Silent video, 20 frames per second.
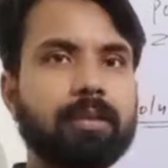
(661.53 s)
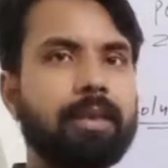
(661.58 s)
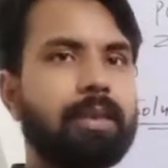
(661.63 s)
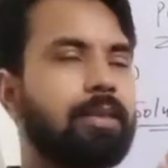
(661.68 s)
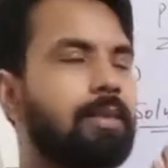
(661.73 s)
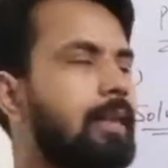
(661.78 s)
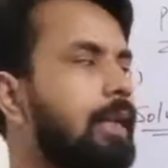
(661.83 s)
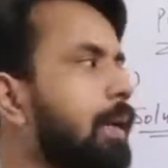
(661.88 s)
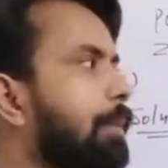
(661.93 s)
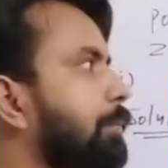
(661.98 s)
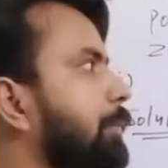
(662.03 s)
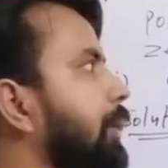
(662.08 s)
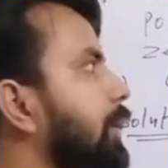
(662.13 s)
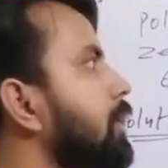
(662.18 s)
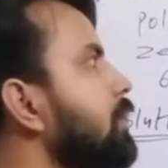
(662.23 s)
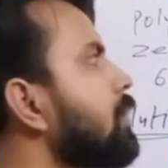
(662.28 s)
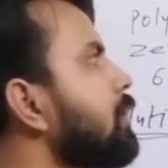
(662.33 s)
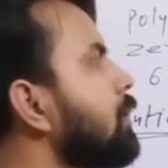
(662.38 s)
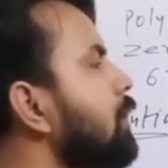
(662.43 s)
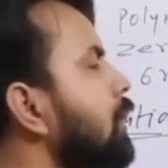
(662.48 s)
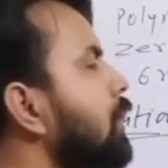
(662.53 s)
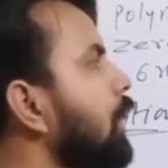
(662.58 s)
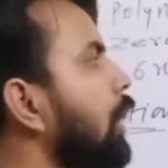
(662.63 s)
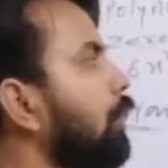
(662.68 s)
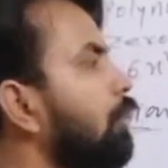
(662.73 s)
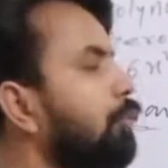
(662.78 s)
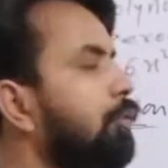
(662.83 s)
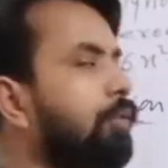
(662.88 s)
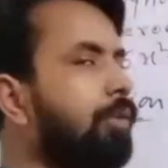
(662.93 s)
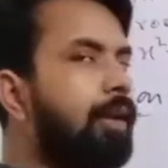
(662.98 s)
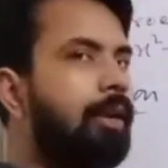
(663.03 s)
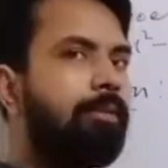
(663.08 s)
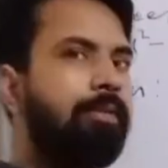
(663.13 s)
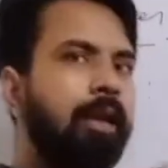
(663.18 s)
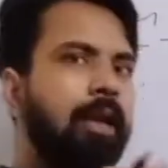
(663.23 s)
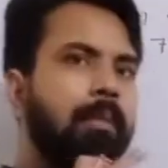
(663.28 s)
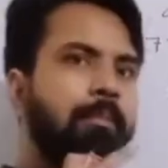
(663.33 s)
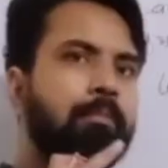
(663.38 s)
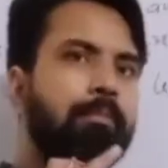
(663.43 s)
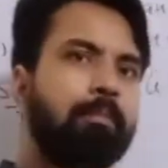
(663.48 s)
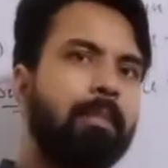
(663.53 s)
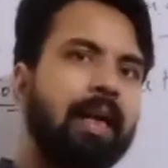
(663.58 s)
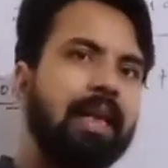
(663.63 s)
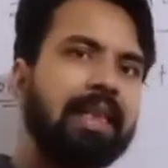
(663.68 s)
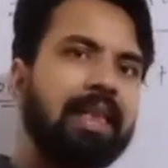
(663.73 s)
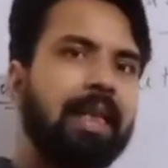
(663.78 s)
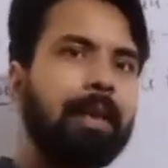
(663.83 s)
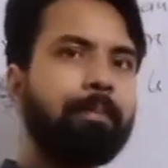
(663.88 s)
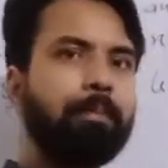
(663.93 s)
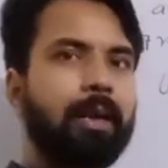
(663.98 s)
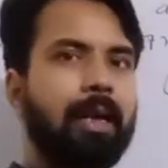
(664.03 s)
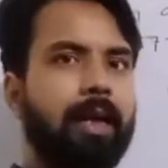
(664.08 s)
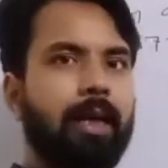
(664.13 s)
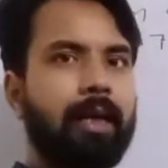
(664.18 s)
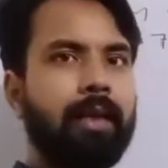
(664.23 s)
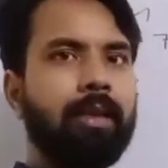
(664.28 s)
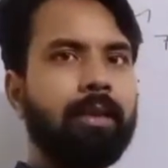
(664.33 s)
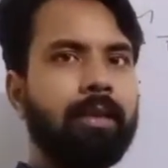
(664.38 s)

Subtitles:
step is we will multiply